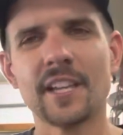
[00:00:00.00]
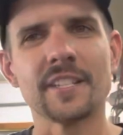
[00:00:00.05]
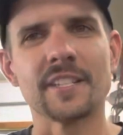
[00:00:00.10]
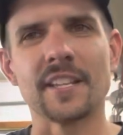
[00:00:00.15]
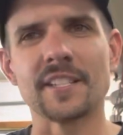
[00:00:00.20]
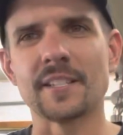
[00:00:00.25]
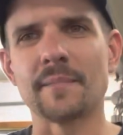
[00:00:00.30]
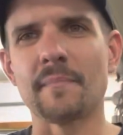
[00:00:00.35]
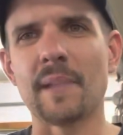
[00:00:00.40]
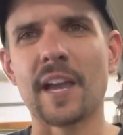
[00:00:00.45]

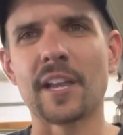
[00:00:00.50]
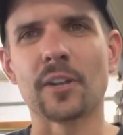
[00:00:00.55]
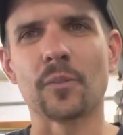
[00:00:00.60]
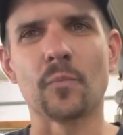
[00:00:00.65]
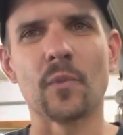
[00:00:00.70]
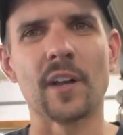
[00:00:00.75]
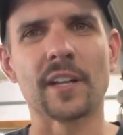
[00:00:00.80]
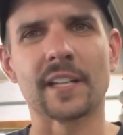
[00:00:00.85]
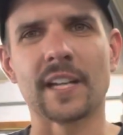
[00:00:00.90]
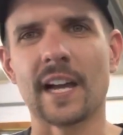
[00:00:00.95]
Doesn't matter
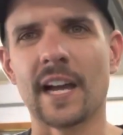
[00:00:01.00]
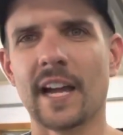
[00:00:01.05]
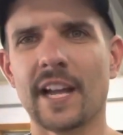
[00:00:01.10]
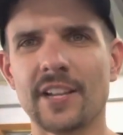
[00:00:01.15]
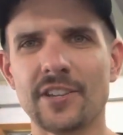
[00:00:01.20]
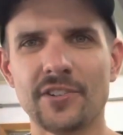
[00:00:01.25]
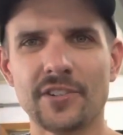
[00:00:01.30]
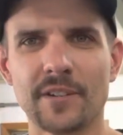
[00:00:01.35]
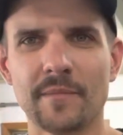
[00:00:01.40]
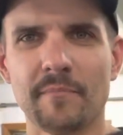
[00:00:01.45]
what
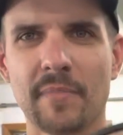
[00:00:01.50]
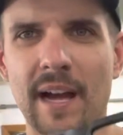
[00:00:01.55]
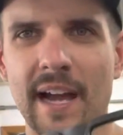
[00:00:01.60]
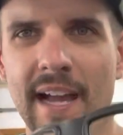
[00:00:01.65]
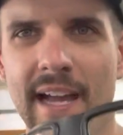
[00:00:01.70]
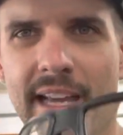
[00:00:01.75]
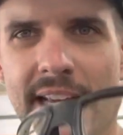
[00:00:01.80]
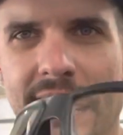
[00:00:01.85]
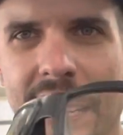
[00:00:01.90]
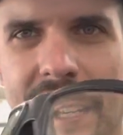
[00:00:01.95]
kind. You can
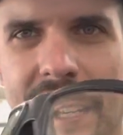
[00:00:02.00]
buy an